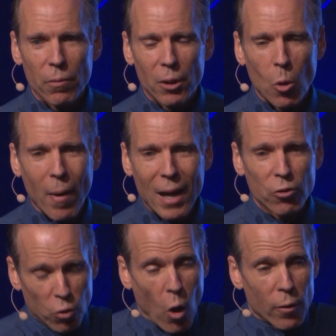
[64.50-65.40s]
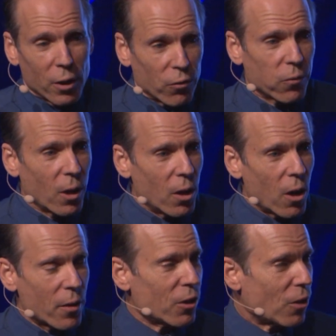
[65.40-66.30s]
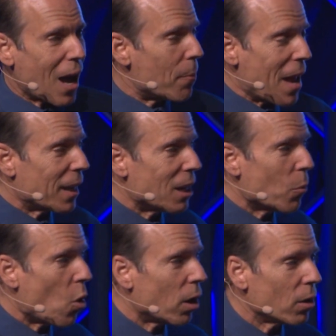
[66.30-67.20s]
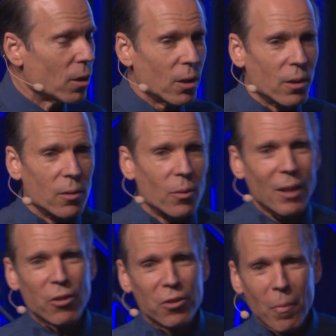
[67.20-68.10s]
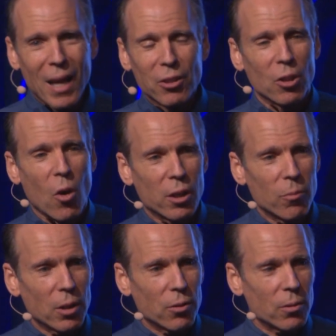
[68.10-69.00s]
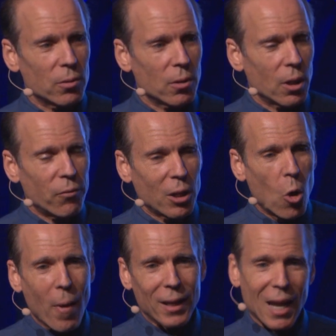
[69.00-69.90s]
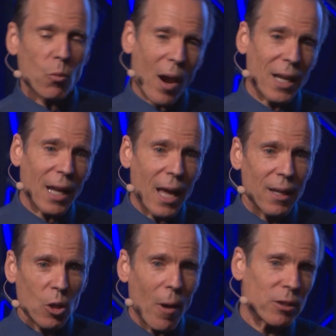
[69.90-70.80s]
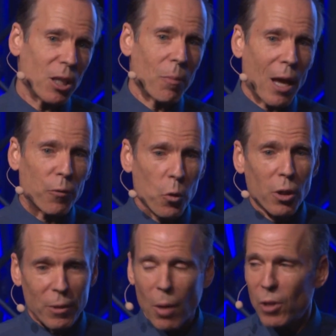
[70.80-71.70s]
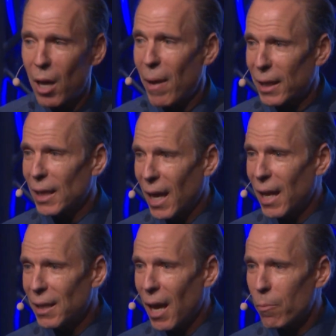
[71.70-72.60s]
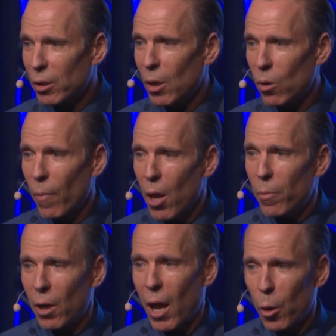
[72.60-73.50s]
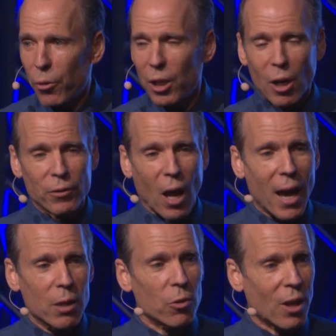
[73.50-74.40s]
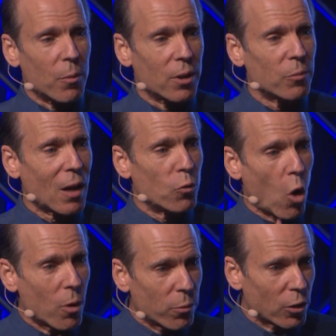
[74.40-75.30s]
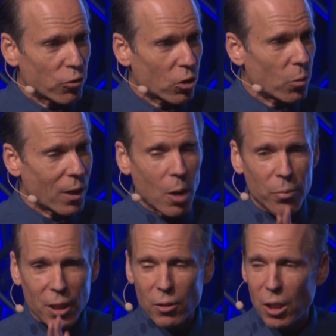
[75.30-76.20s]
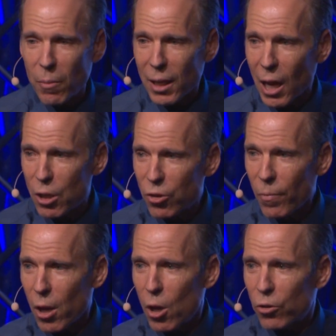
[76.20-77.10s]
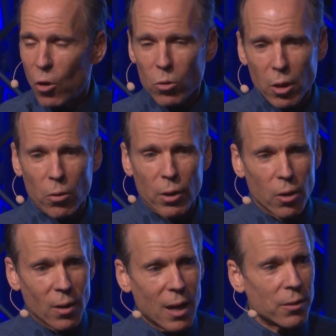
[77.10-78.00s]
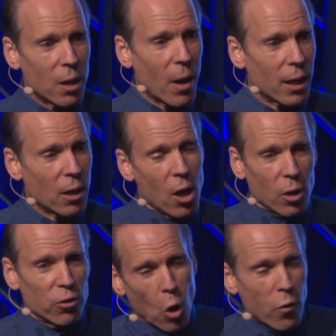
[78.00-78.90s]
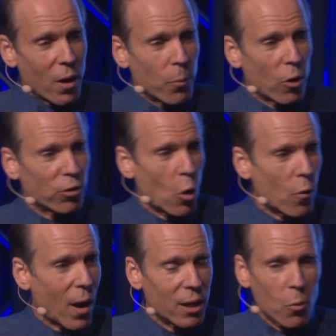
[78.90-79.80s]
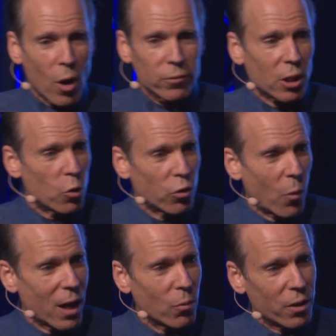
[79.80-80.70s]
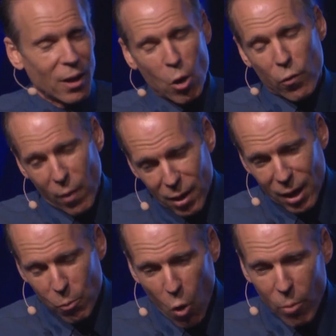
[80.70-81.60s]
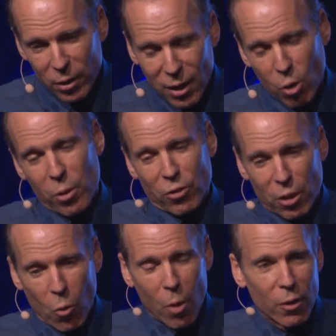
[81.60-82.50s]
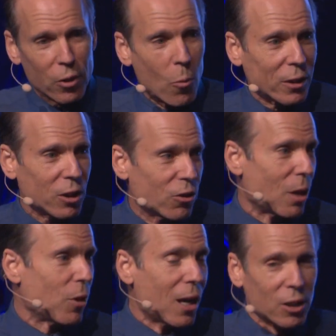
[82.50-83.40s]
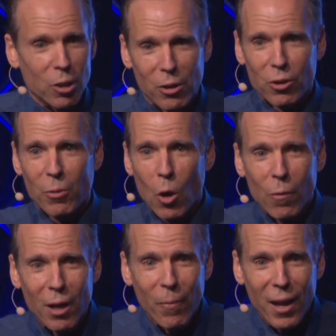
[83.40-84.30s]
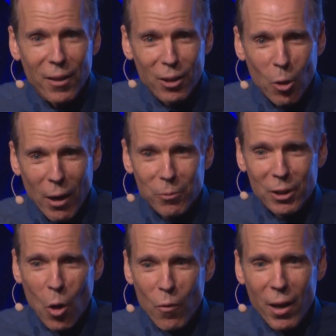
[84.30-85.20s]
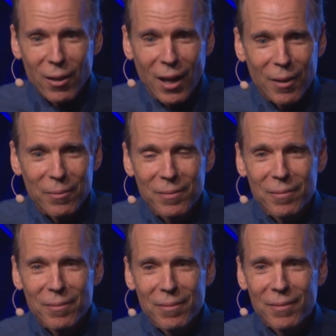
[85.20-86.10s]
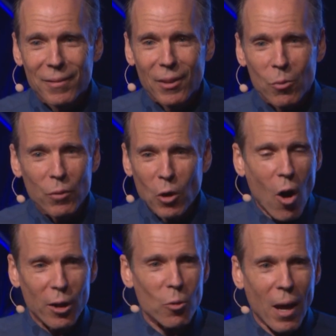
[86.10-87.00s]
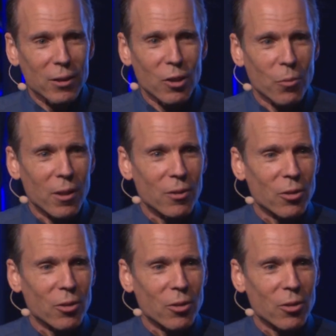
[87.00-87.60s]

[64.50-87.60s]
If they go back, sure, are they diabetic anymore? Well, that's a semantical argument. If they go back gain weight again, they go back to eating bad food, they'll become diabetic again. Yeah, but a healthy enough diet was able them to have normal blood sugar without needing medication. So literally, they're non-diabetic. Is an overweight person overweight anymore after they lose the weight? Well, they're not overweight anymore, but they're not obese anymore. But if they go back to eating the same diet, they're going to still be overweight. They're going to go back to being overweight again. We have to argue about this.